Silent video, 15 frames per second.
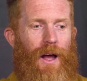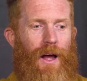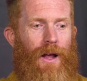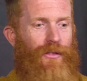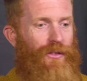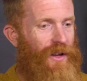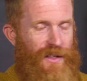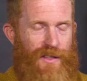
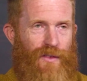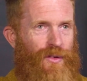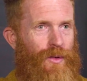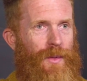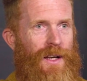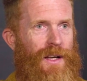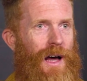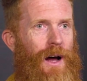It's easier for
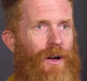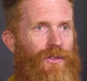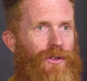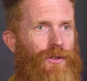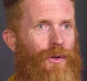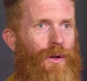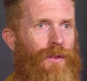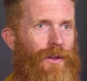me now
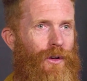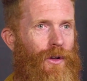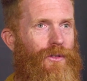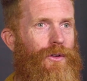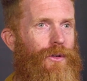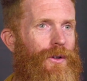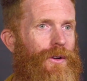to do it than not to do